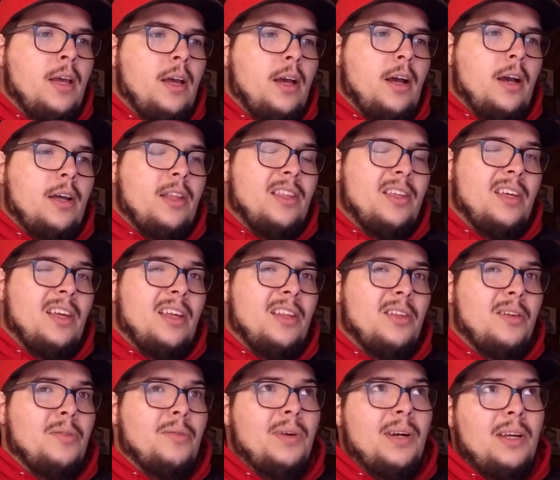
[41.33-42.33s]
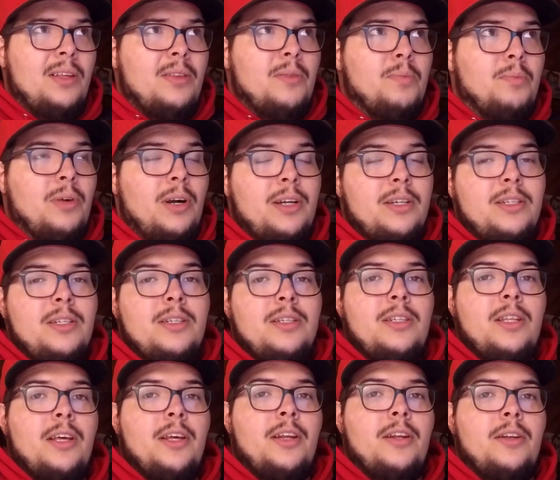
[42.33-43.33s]
around the prices
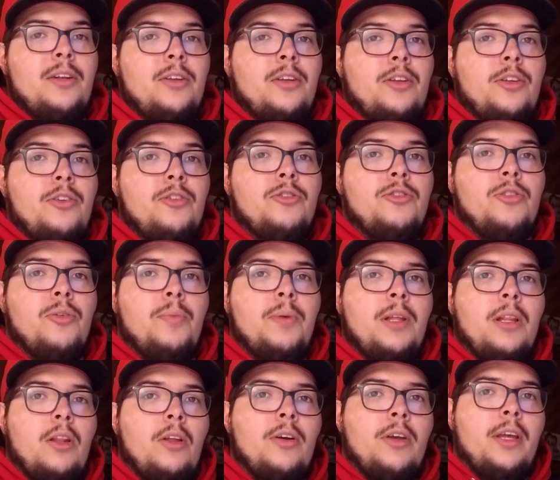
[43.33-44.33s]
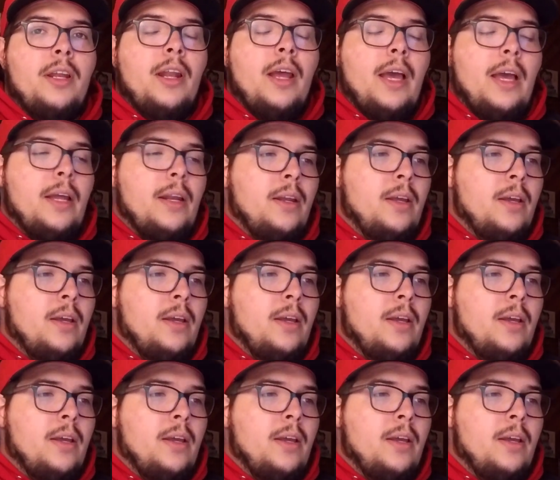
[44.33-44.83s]
that you should be looking at,